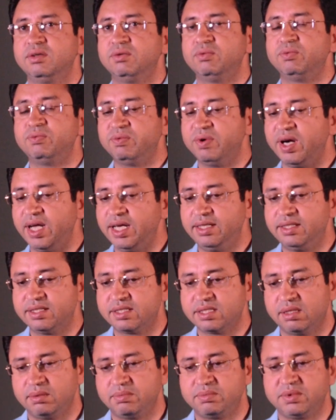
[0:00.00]
wide
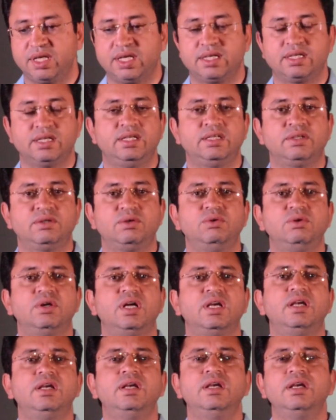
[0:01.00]
subject, include
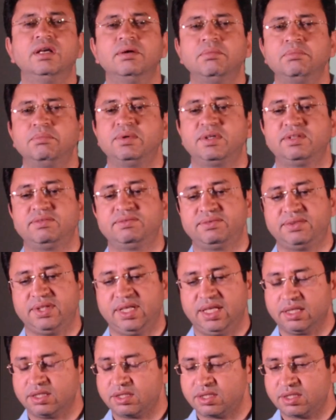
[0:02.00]
a number of
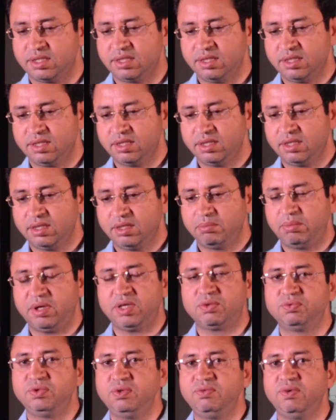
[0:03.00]
things,
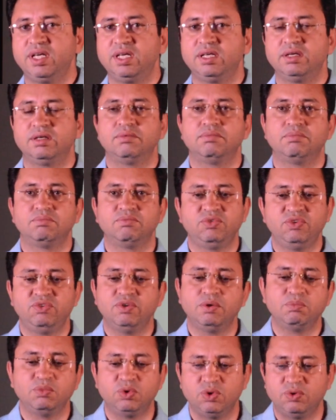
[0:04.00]
but we
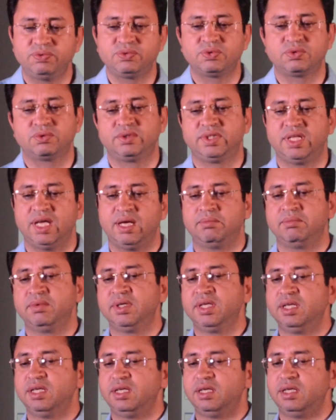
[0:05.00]
will move
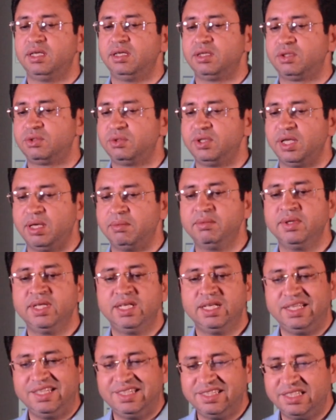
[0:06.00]
to
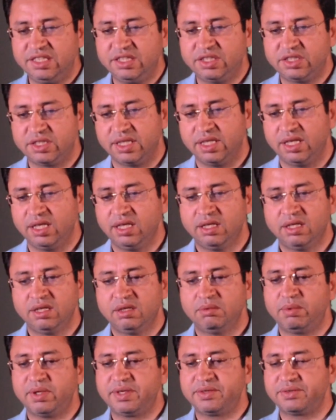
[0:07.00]
them in detail.
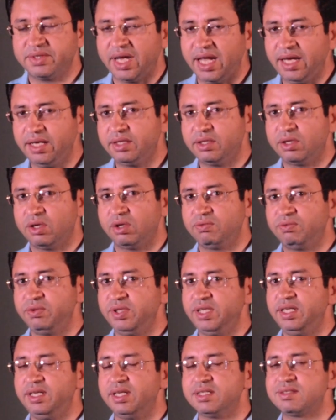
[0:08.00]
But right now,
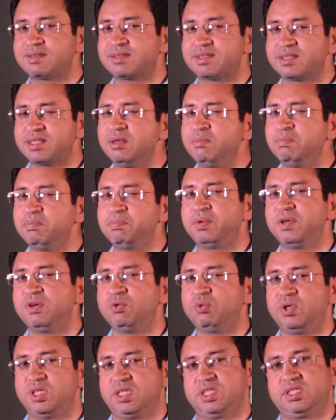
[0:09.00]
we need a
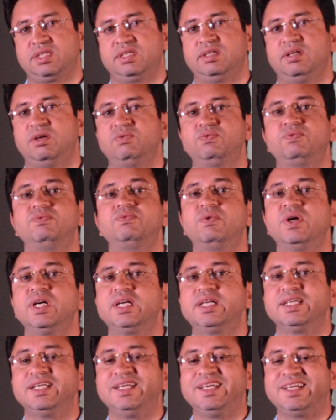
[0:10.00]
simple version of
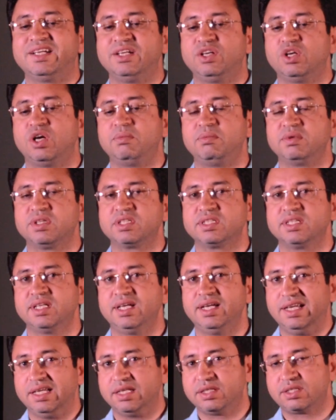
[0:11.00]
what economics
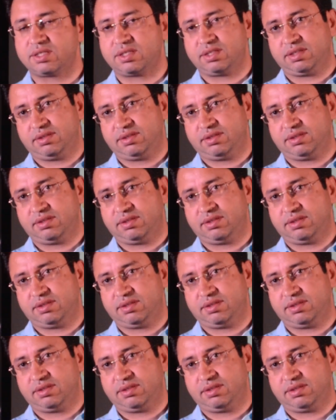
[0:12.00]
is.